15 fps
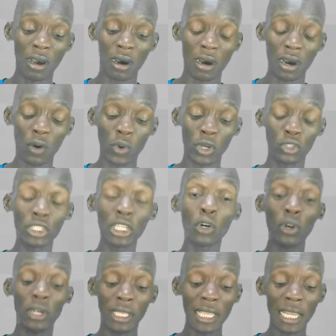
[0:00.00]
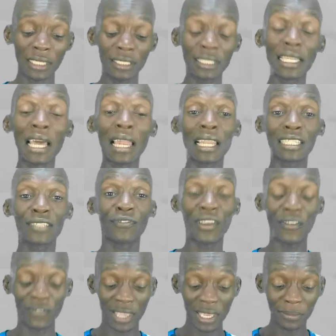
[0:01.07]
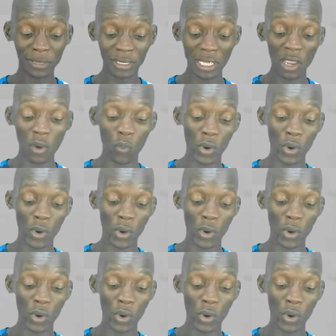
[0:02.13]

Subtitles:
When you check on Ligands, their last 5 games,